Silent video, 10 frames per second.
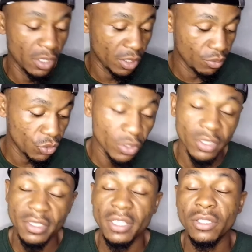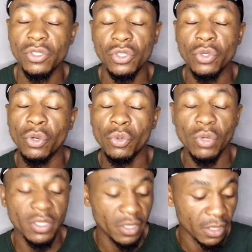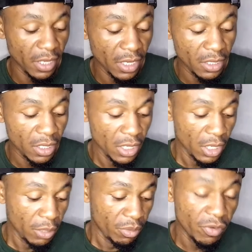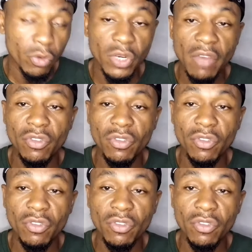and I'm so excited to see you all once again. Before we